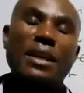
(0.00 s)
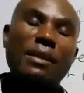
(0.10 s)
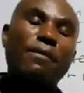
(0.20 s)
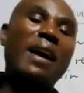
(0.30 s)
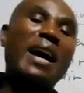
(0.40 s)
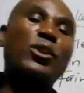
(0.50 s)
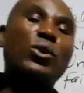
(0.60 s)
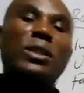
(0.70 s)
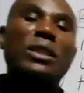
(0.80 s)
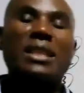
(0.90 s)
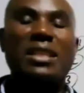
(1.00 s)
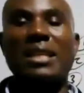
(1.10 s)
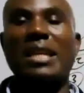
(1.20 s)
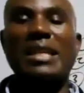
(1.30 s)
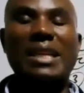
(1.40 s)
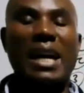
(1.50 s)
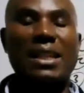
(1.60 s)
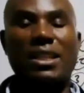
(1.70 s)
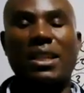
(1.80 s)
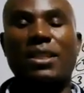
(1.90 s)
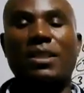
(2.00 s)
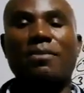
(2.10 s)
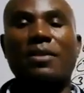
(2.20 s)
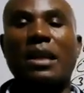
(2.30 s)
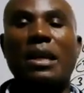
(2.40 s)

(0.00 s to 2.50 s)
revalued its net assets.